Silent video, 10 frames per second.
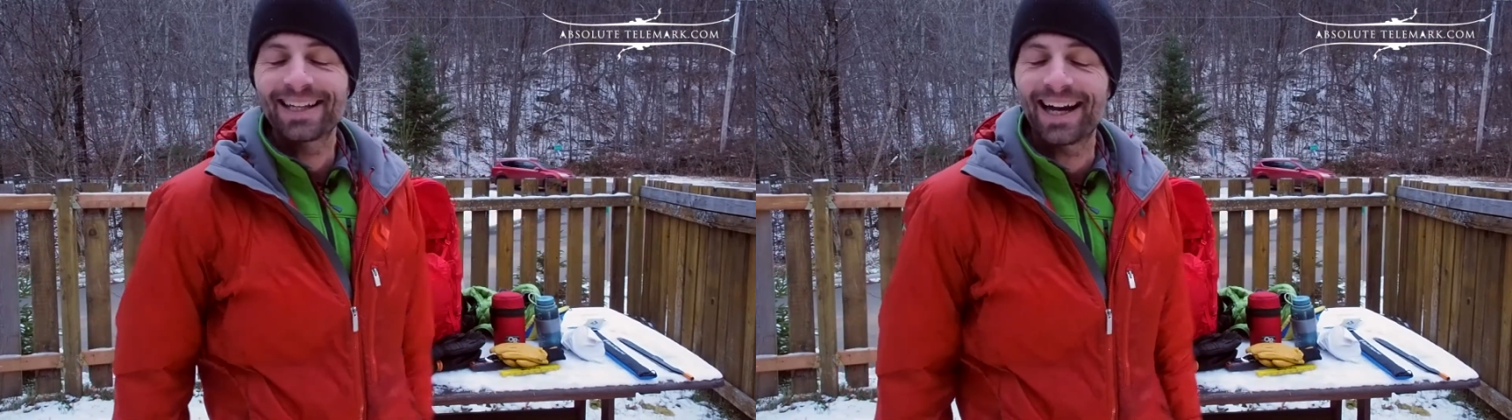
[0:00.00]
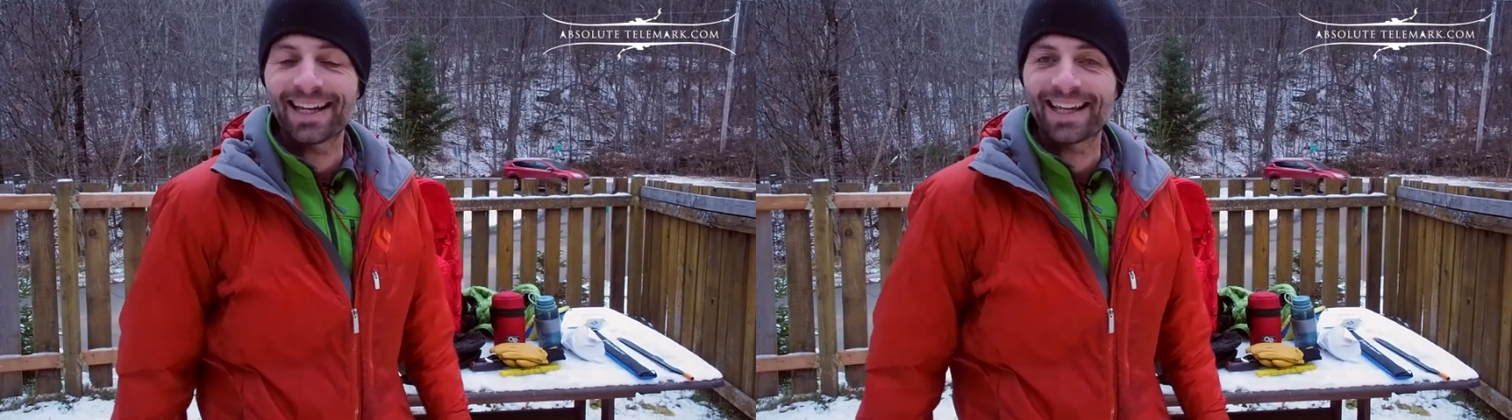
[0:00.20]

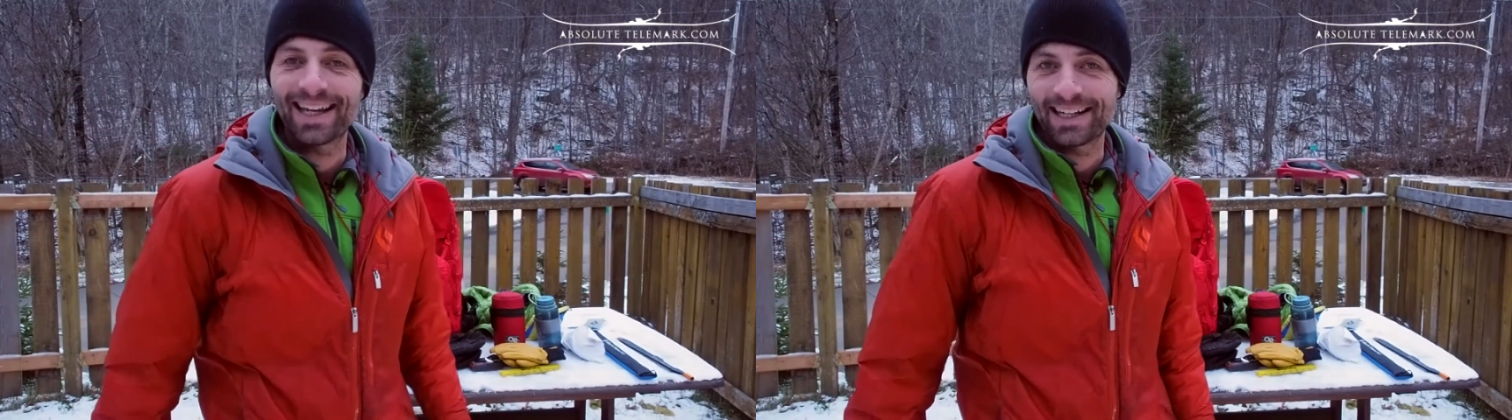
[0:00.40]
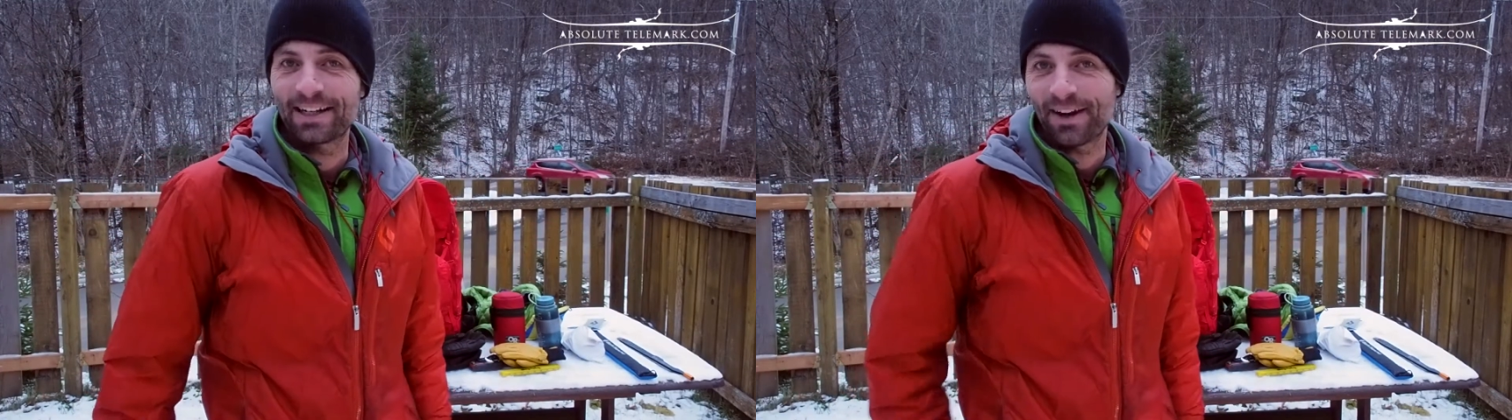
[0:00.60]
I
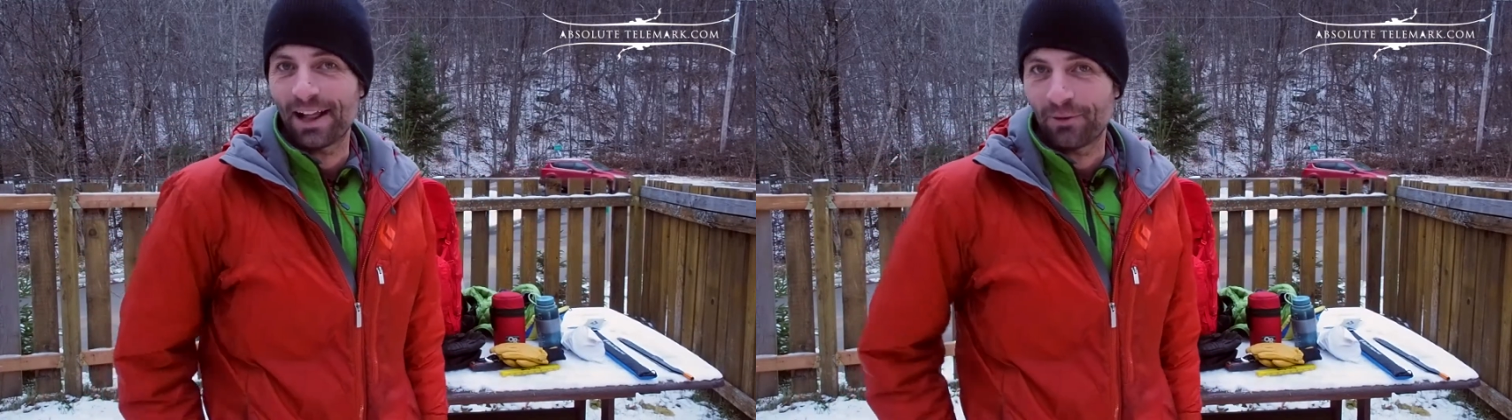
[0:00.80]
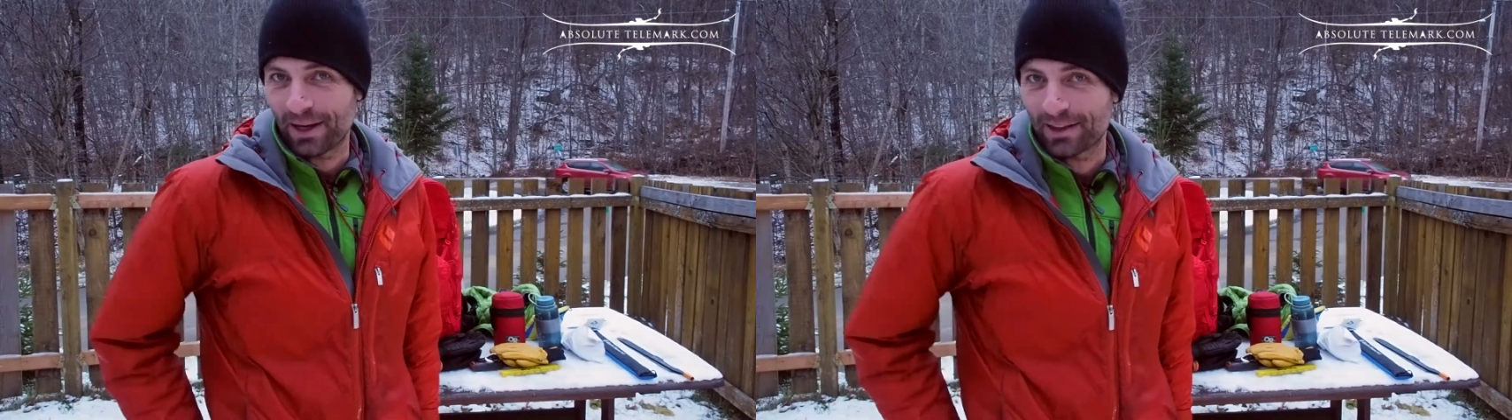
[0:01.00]
can
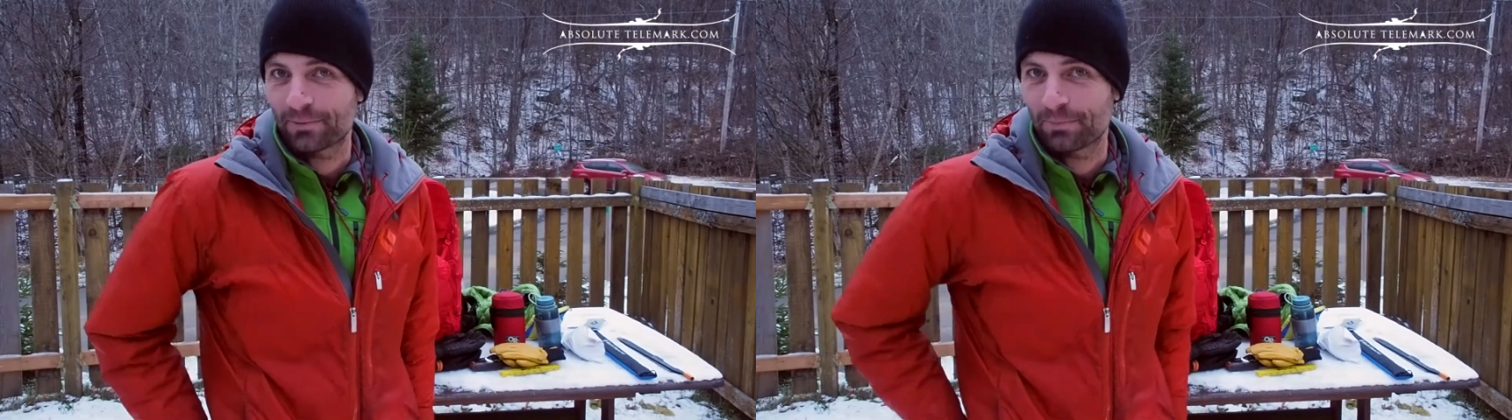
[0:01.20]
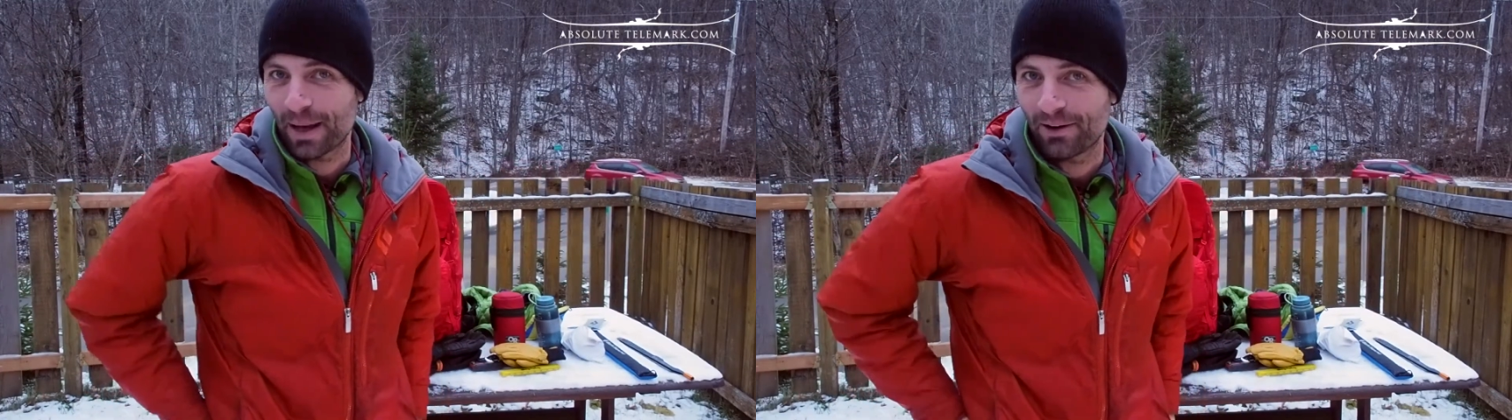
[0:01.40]
evaluate
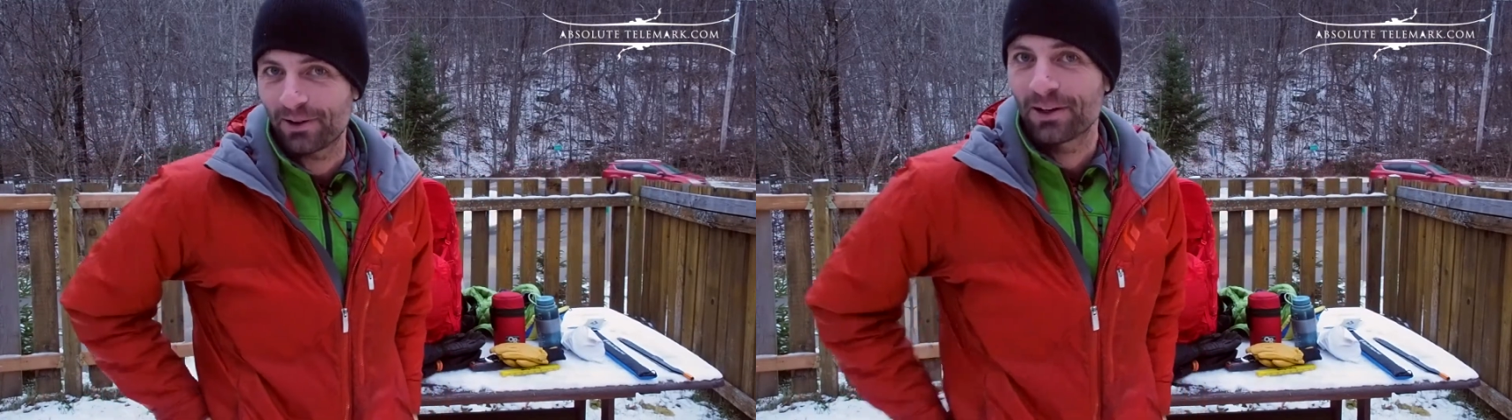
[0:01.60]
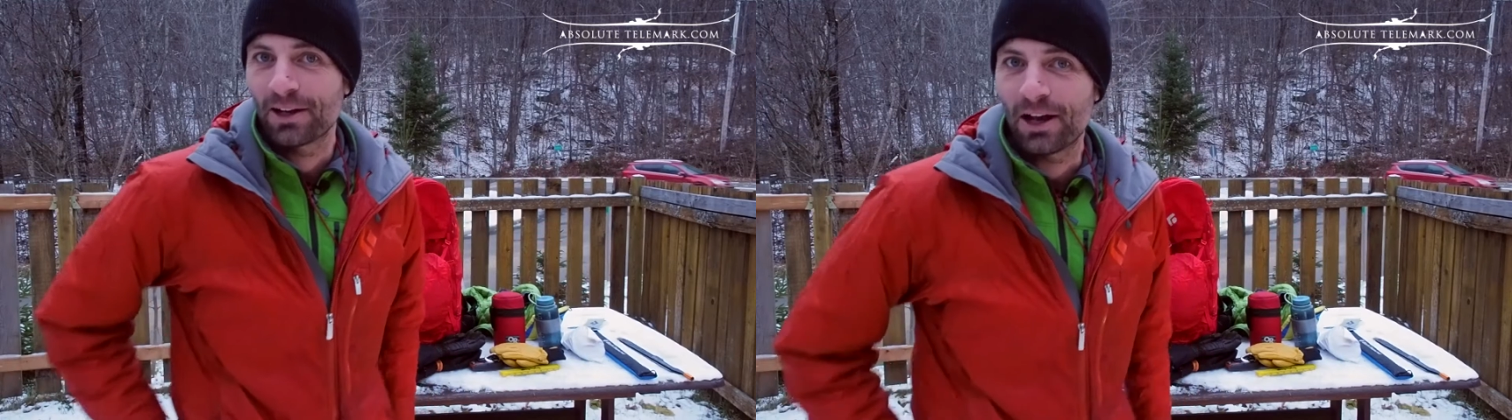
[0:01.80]

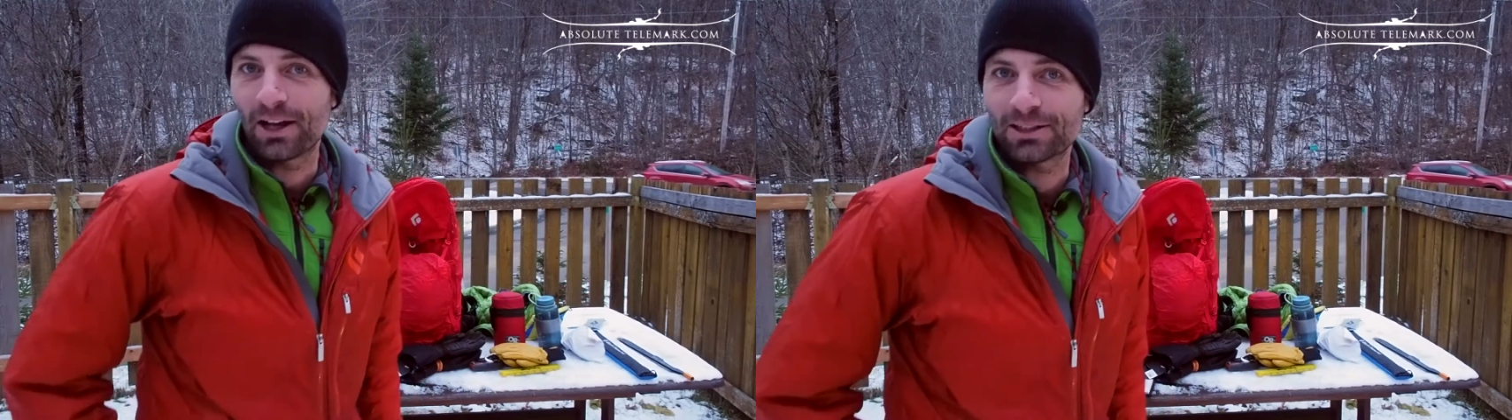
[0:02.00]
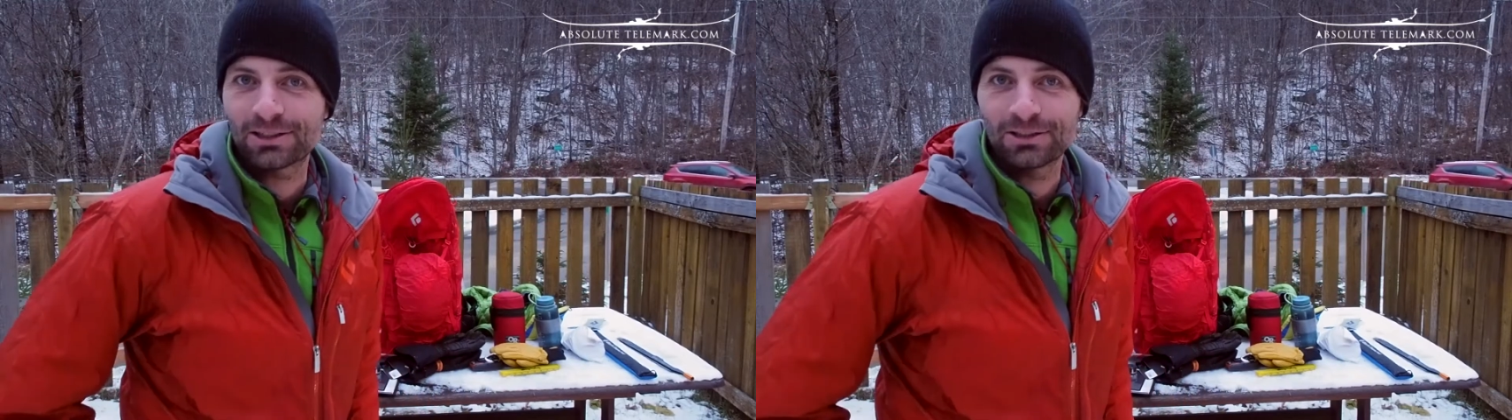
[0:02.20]
better
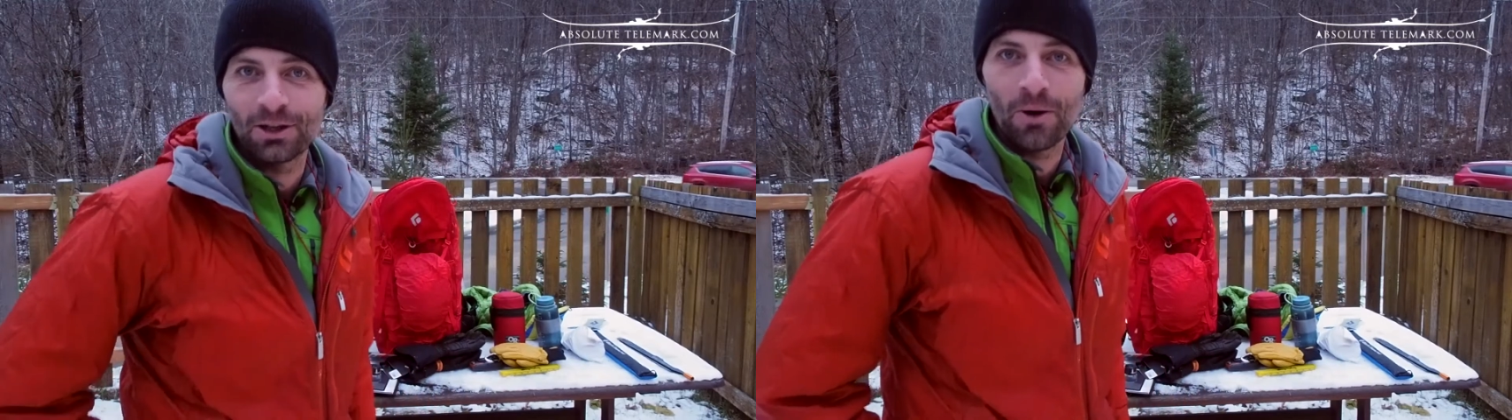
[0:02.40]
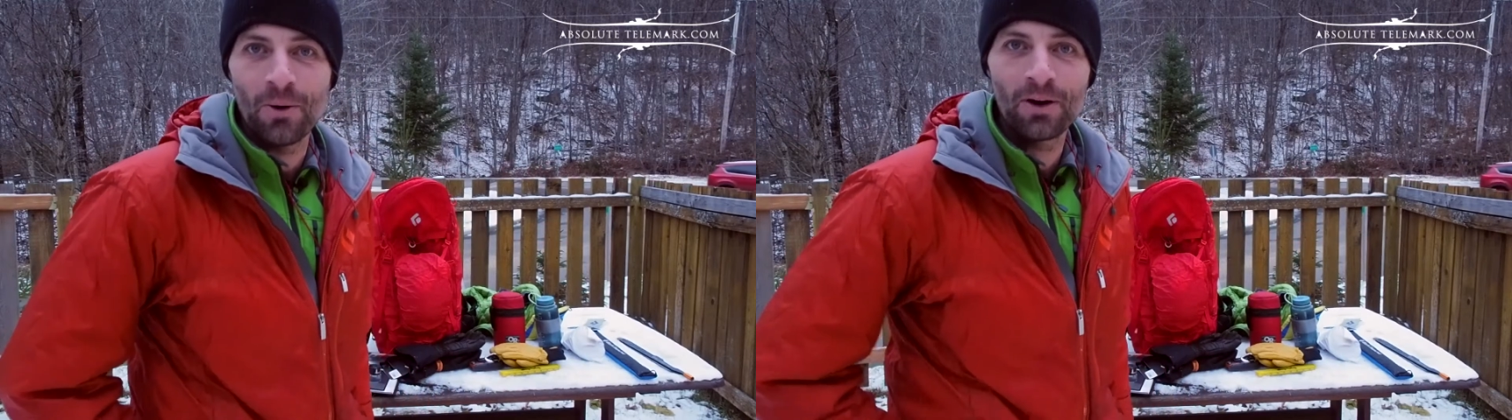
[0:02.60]

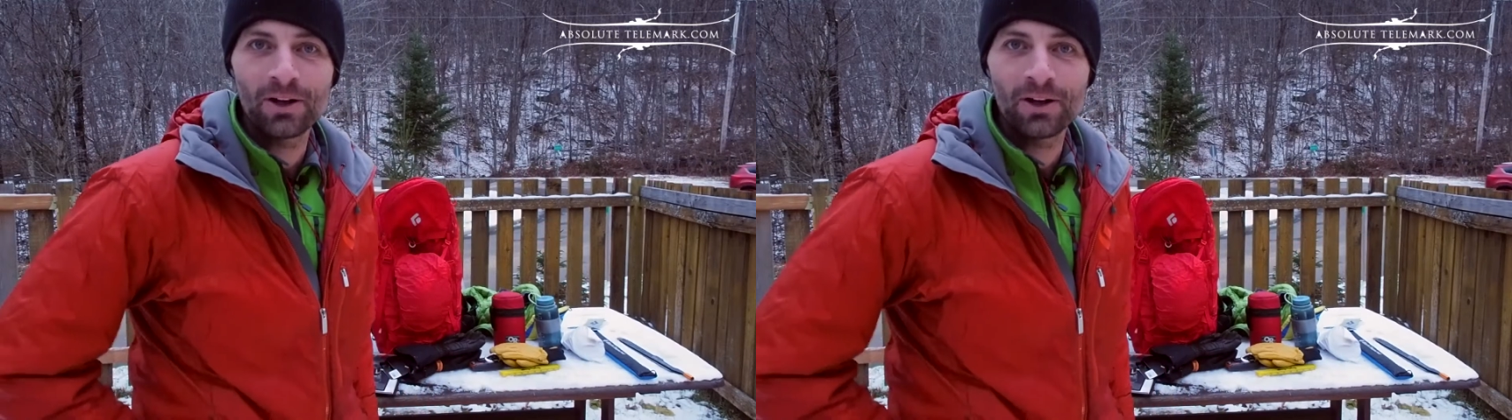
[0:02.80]
snow